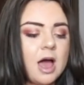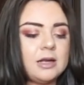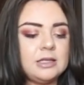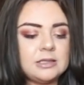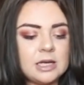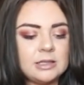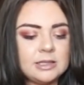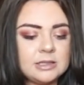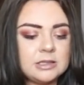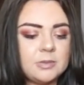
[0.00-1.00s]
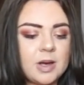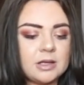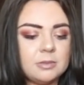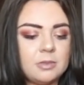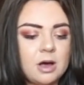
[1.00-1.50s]
and he said, listen to
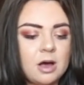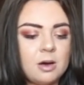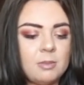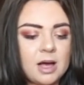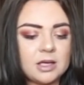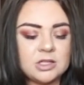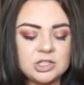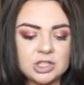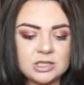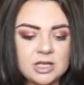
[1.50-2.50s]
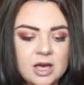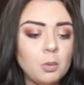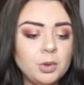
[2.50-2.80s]
Makinch Zhar,